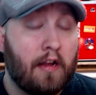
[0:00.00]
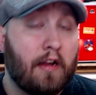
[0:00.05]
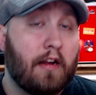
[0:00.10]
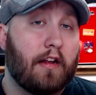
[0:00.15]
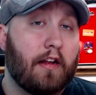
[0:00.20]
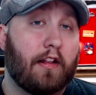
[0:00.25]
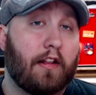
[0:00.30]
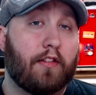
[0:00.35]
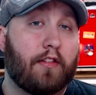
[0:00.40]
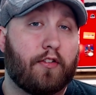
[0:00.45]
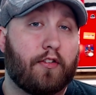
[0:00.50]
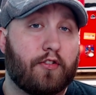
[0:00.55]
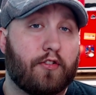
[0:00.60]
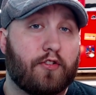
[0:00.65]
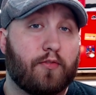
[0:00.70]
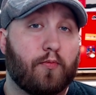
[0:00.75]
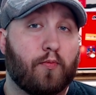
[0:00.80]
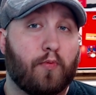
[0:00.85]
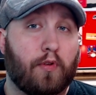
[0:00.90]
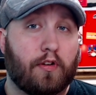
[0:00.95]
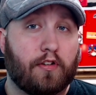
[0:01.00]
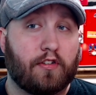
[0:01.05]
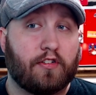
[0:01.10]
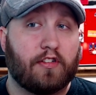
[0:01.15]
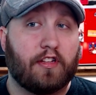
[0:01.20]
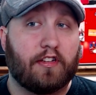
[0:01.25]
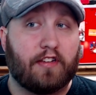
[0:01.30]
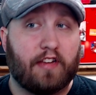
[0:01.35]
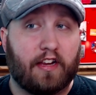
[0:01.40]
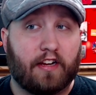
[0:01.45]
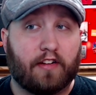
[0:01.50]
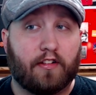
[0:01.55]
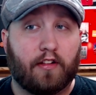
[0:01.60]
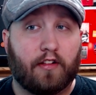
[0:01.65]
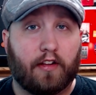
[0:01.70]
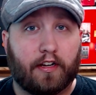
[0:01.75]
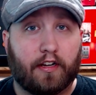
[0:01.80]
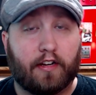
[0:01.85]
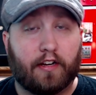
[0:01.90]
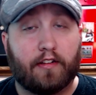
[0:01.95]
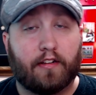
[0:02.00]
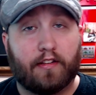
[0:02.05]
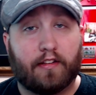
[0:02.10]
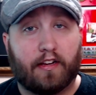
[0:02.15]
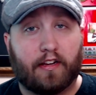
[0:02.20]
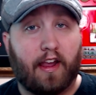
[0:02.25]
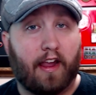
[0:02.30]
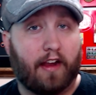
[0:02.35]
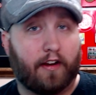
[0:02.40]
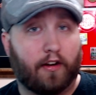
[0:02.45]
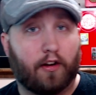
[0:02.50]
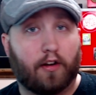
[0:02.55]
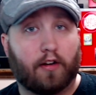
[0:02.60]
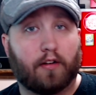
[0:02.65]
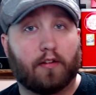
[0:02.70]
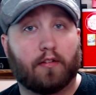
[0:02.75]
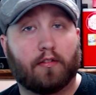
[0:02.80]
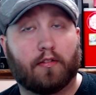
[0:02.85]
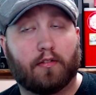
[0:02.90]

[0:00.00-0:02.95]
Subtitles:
and then there's ones that take like the Kanger